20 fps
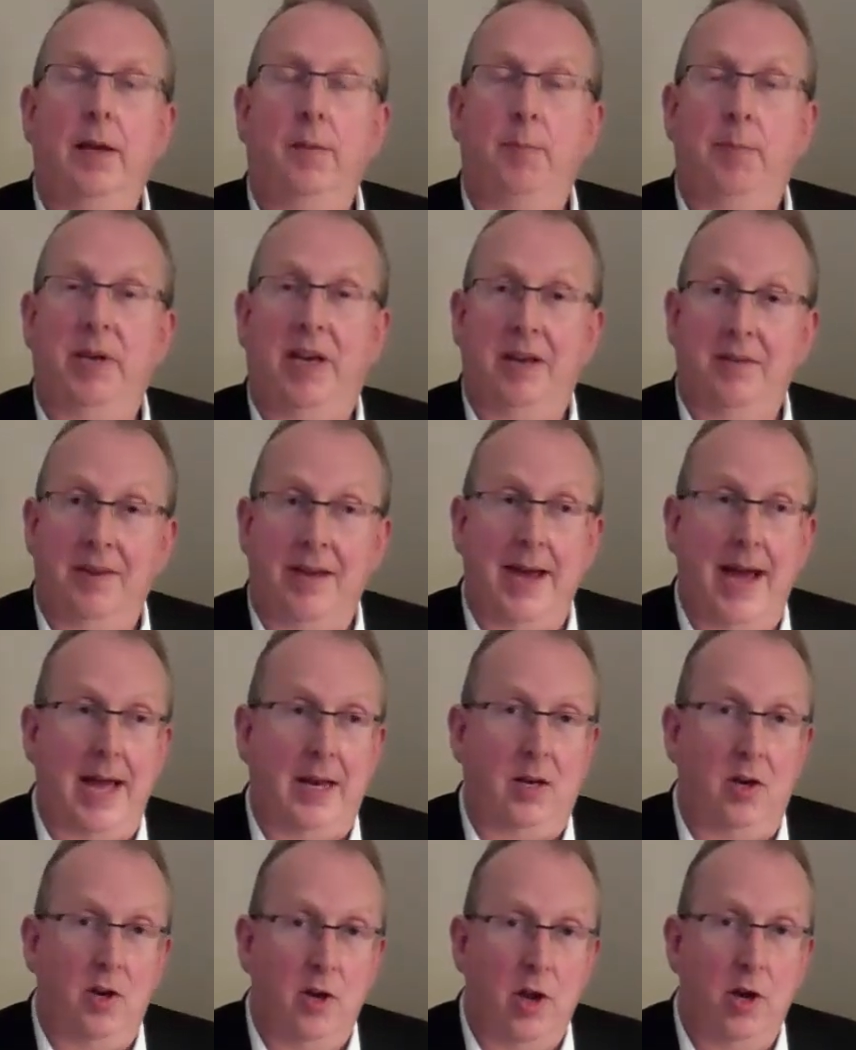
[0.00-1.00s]
because I
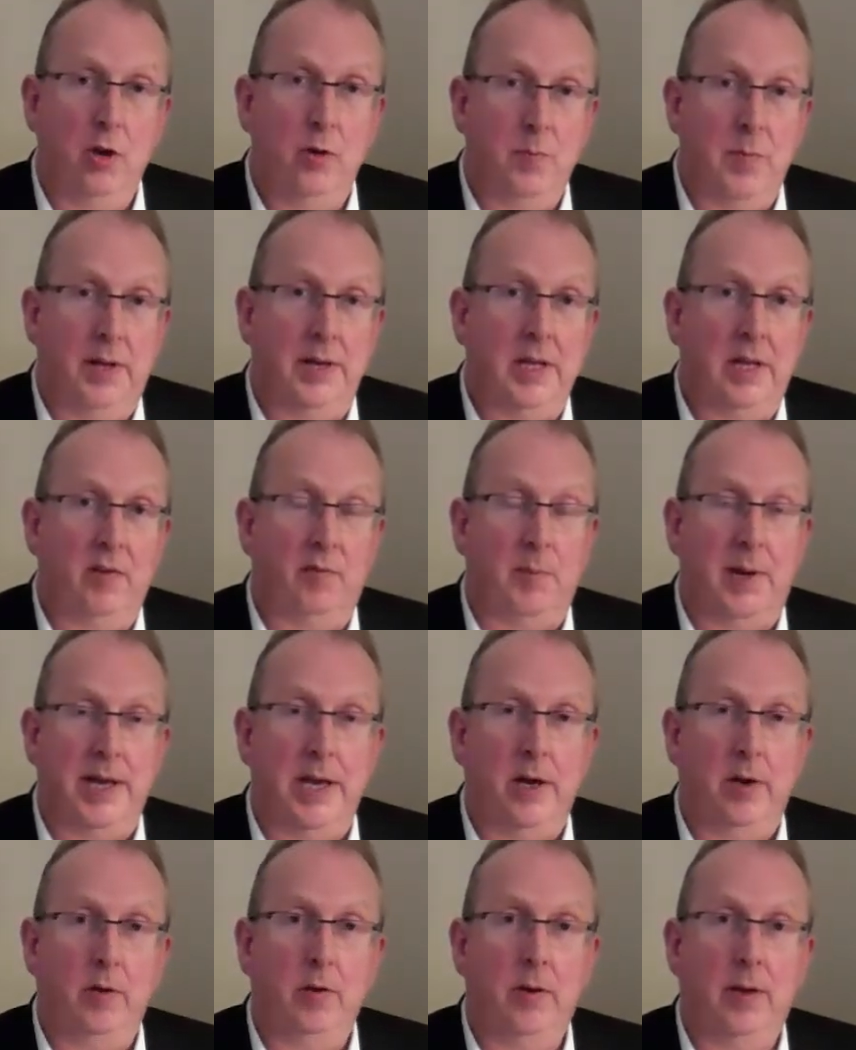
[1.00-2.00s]
had no money of my
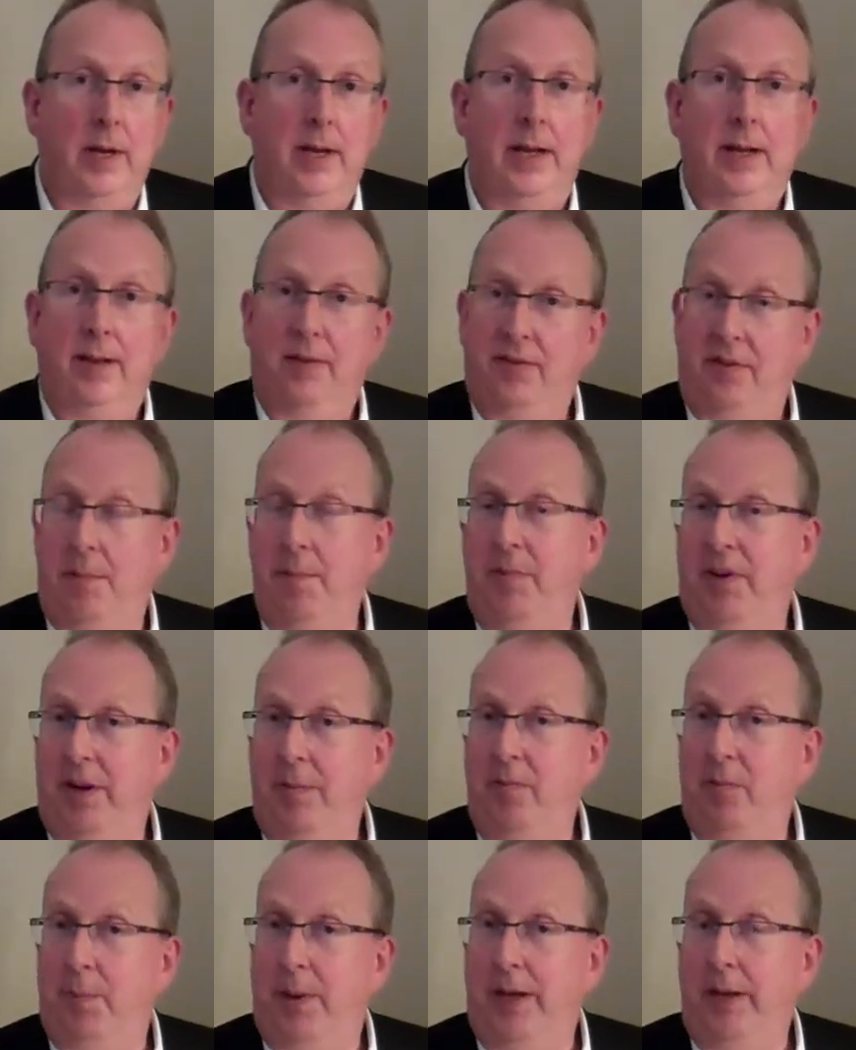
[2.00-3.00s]
own,
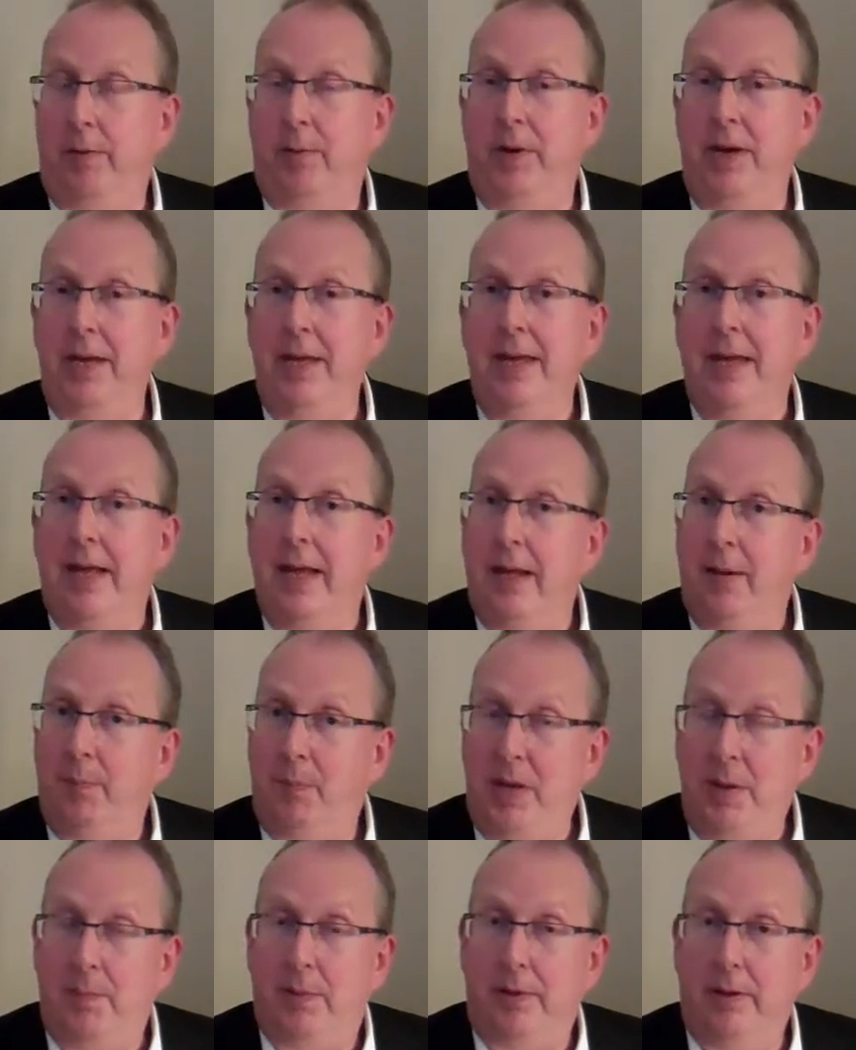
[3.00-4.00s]
sometimes, by the way,
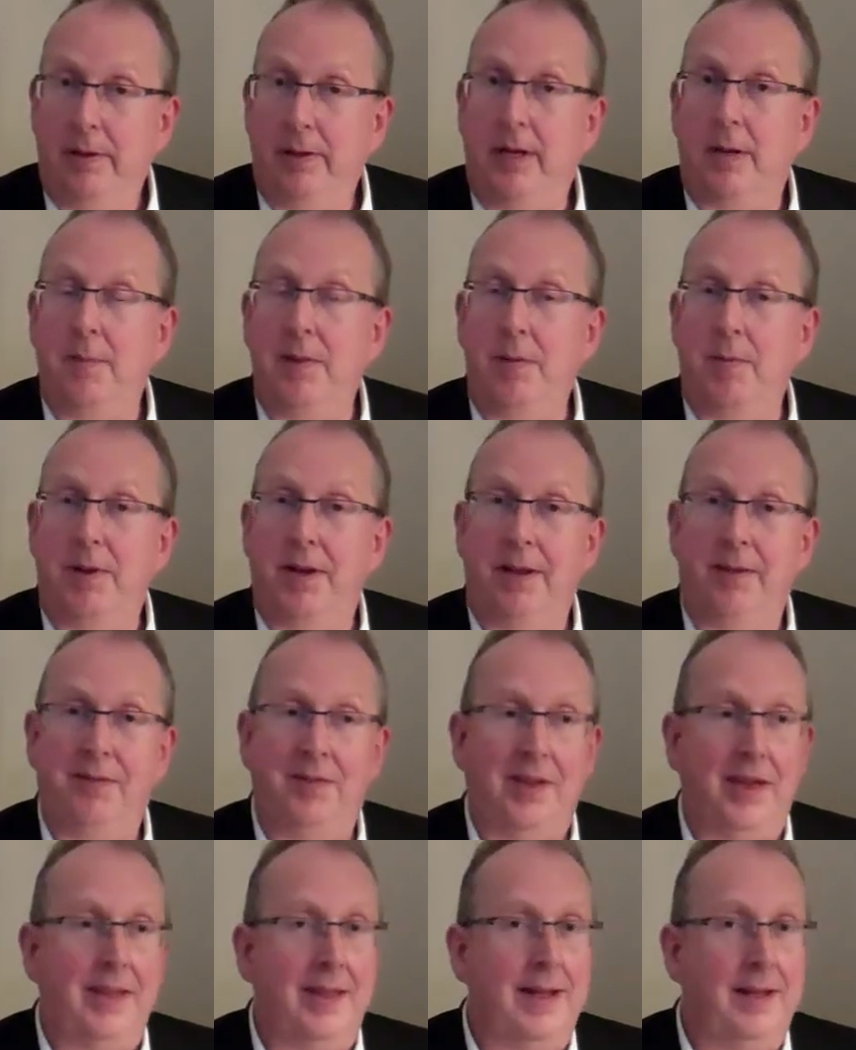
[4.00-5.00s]
people look at me when I
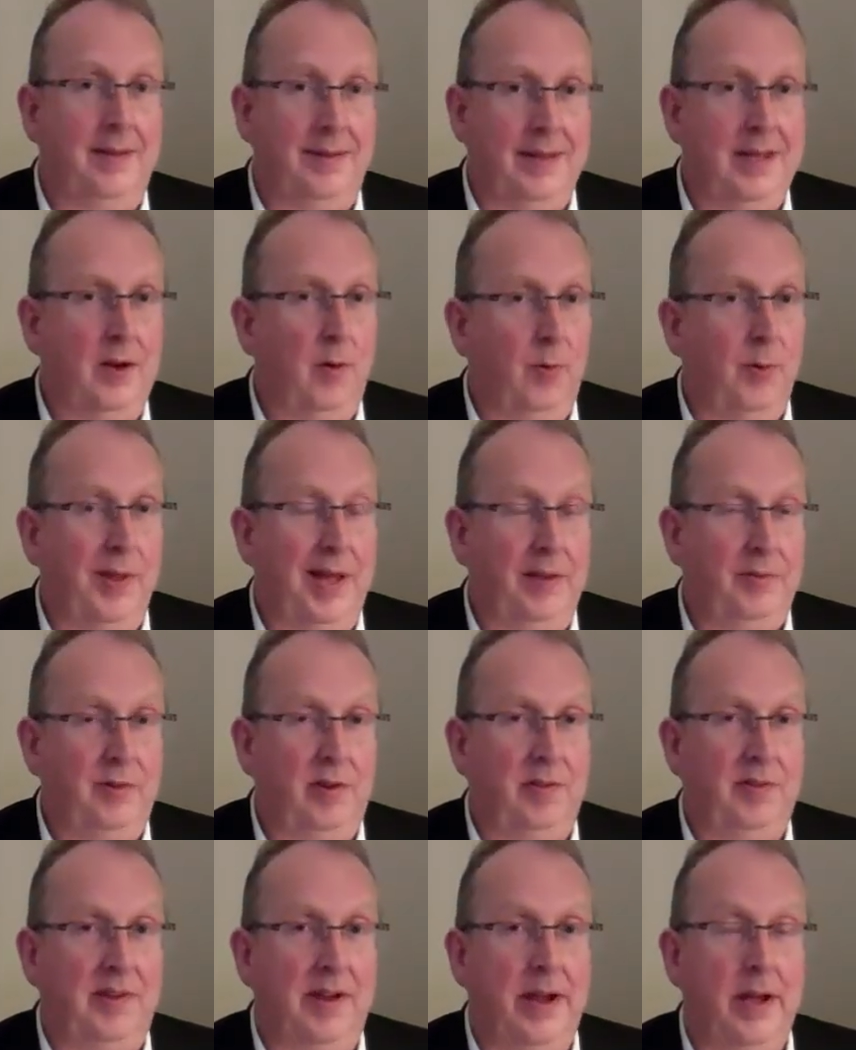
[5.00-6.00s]
say that and think, oh, that's
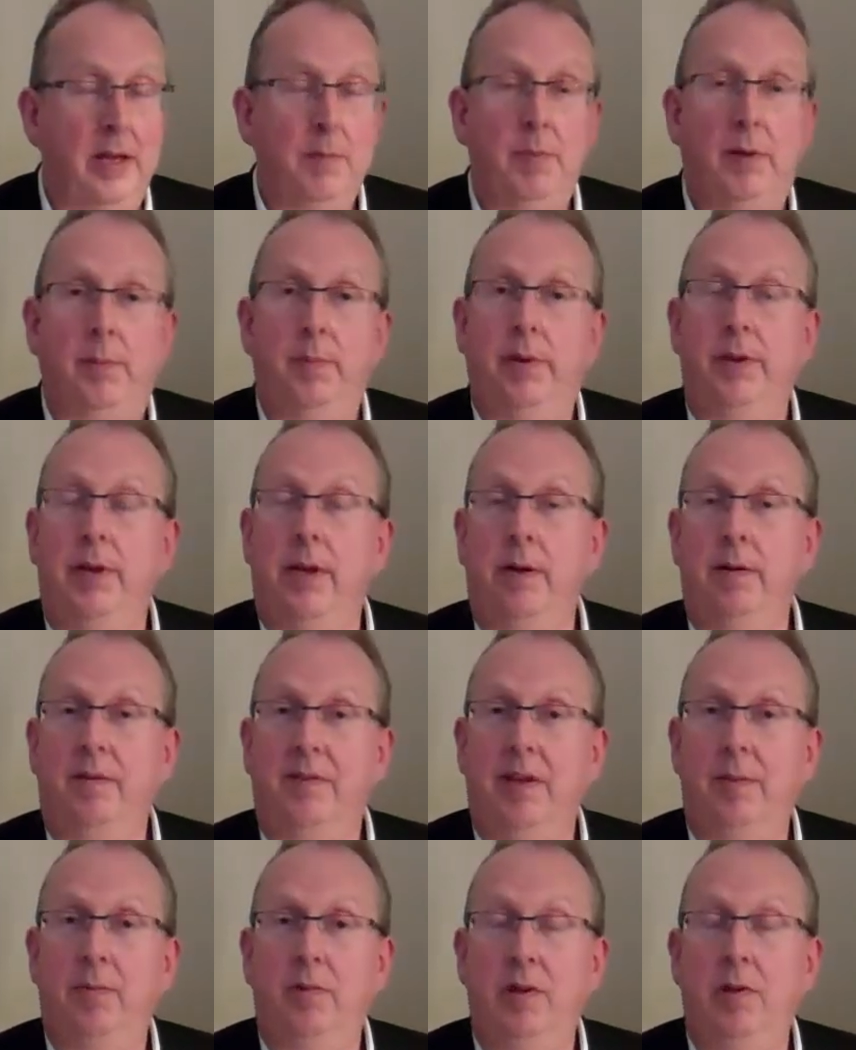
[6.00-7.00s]
just hype. But no, it's
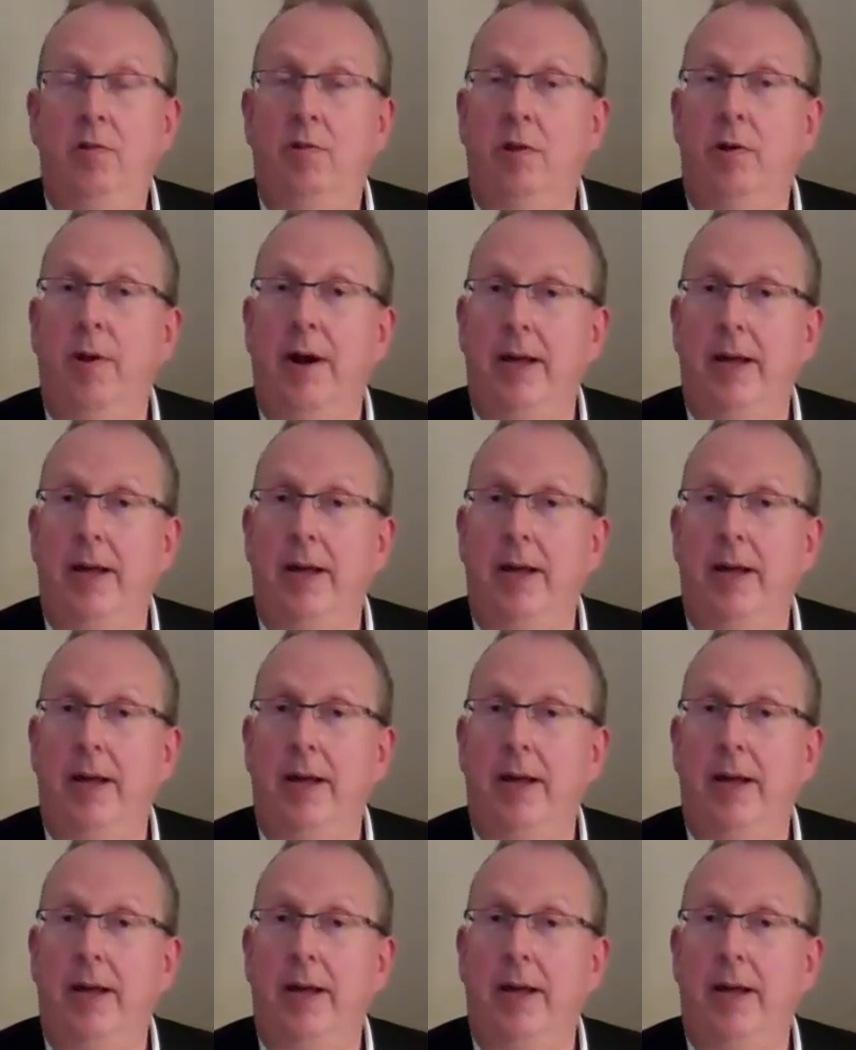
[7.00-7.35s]
absolutely true.